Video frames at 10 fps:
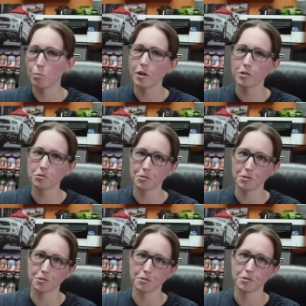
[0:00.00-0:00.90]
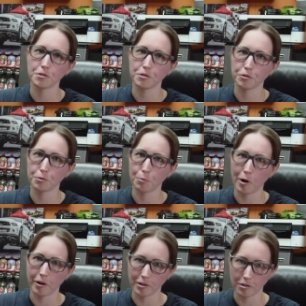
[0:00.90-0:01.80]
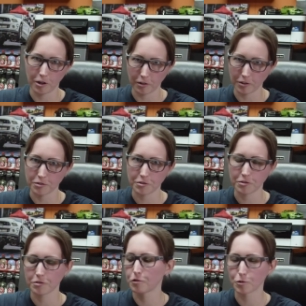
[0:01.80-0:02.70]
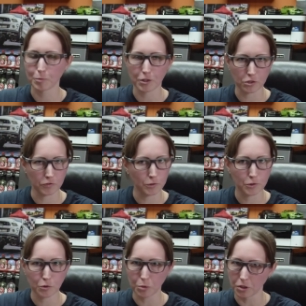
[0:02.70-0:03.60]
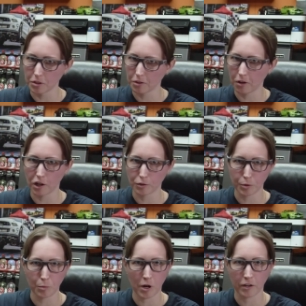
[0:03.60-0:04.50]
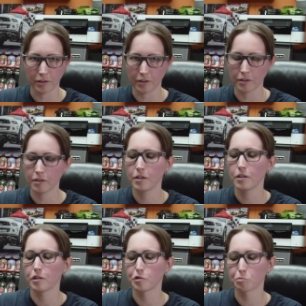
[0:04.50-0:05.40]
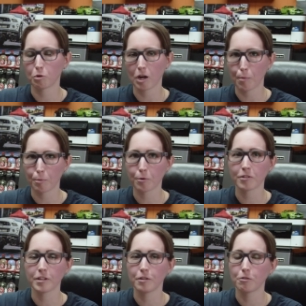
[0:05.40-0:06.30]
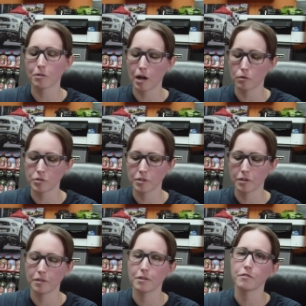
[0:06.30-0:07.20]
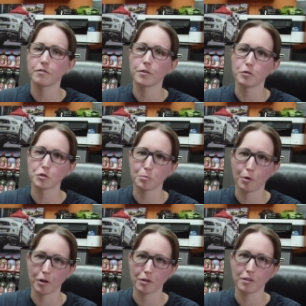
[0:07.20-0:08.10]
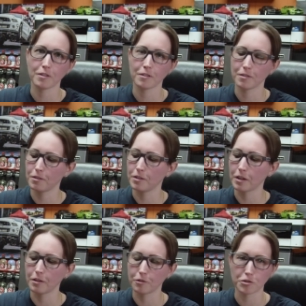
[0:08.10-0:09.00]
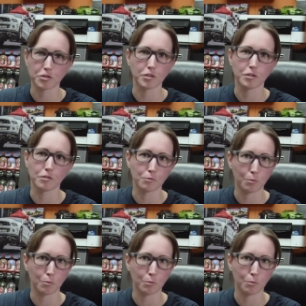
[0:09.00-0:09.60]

make sure your wiring harness especially if you just built the car and rewired it is properly grounded for the spark and ignition